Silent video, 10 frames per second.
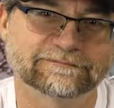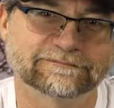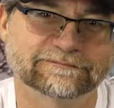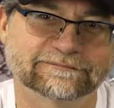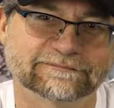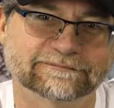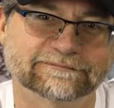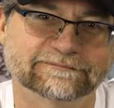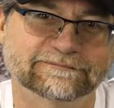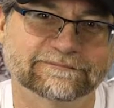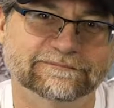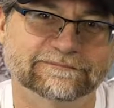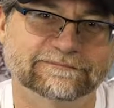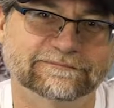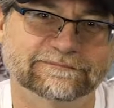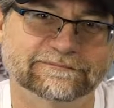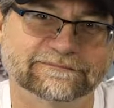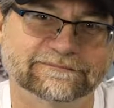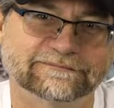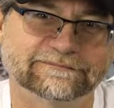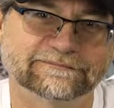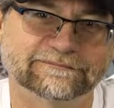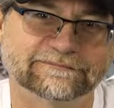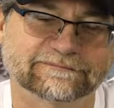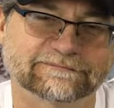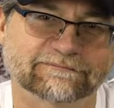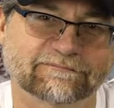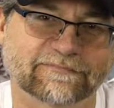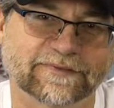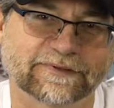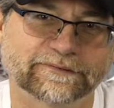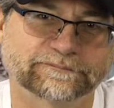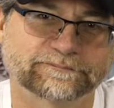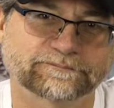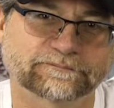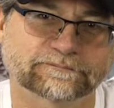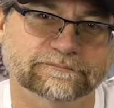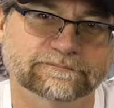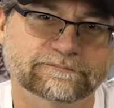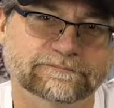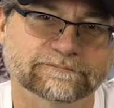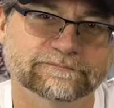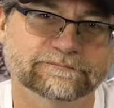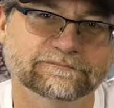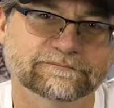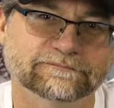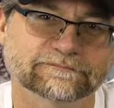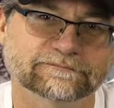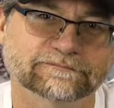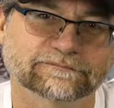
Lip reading: No words are spoken by the person on screen.